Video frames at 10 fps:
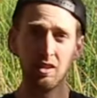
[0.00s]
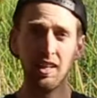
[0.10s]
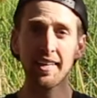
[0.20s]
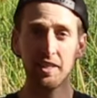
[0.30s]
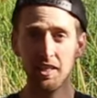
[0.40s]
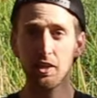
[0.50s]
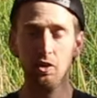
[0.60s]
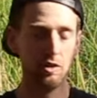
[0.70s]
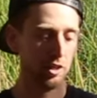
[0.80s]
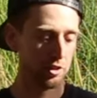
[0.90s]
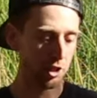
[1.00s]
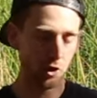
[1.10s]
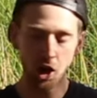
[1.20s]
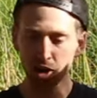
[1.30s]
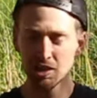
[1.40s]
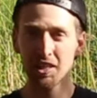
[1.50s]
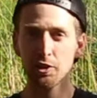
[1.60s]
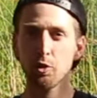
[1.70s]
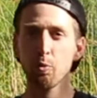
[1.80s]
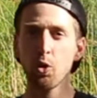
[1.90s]
like the signal. So the
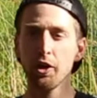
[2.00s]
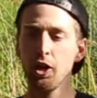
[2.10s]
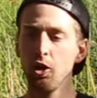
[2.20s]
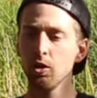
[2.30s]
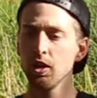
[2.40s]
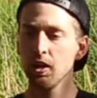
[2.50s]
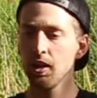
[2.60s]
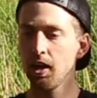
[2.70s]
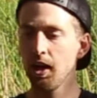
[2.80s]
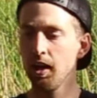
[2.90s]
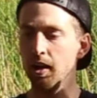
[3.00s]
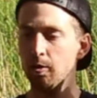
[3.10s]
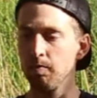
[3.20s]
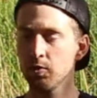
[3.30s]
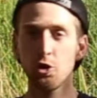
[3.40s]
OcuSync 2.0,